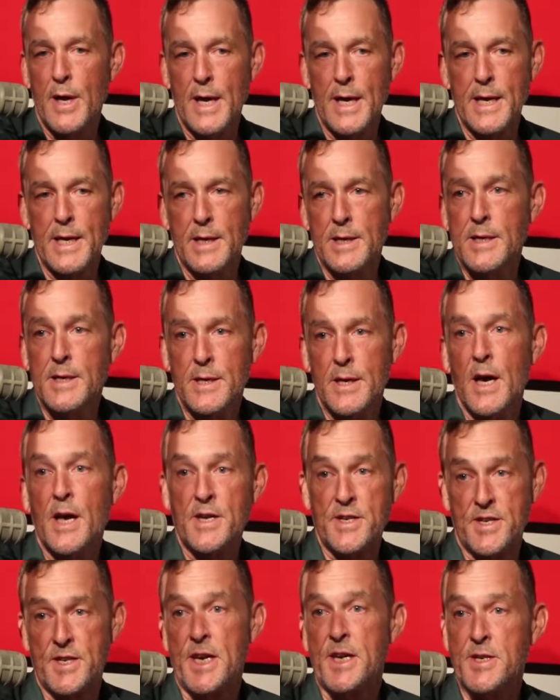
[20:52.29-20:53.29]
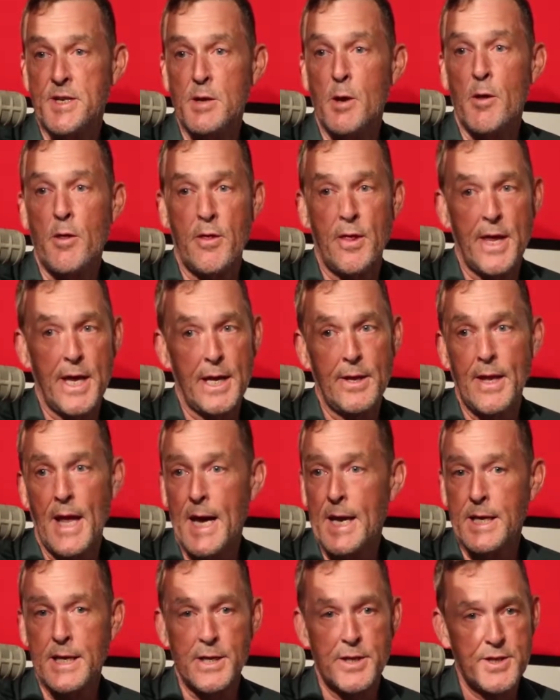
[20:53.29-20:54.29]
a seasonal thing,
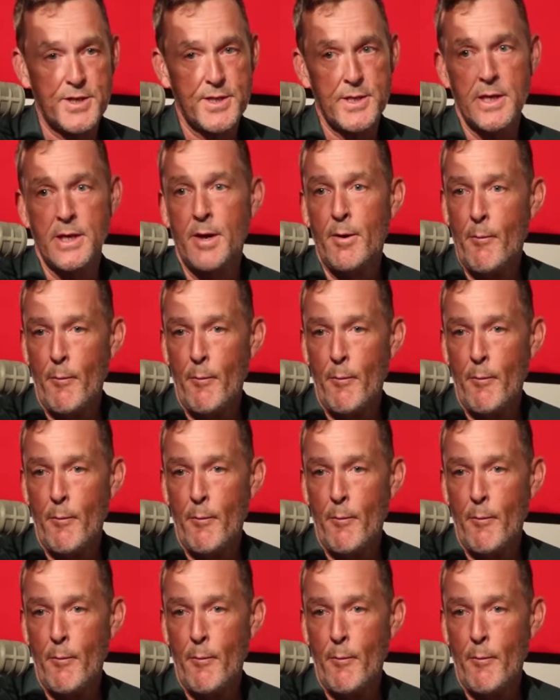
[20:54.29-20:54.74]
that it's